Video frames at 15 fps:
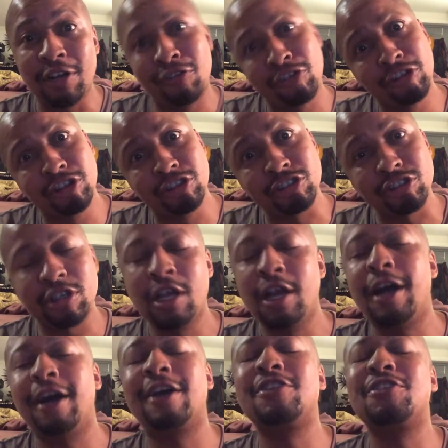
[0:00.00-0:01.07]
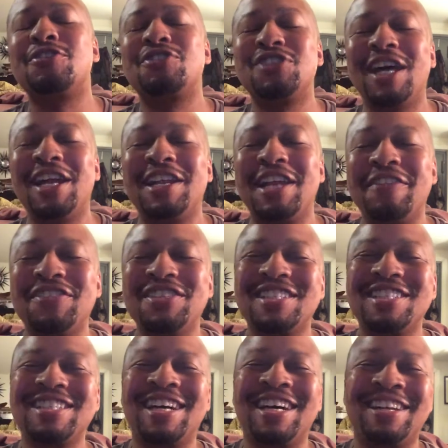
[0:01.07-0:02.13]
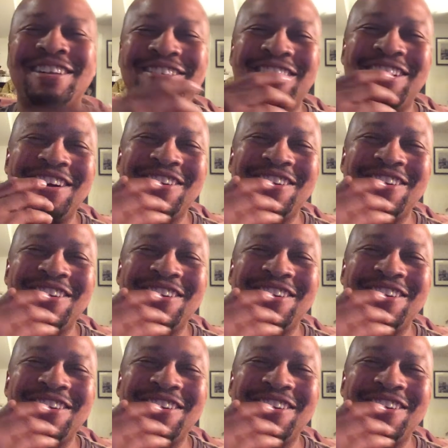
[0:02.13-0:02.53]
Religious. No, there's a lot of emphasis on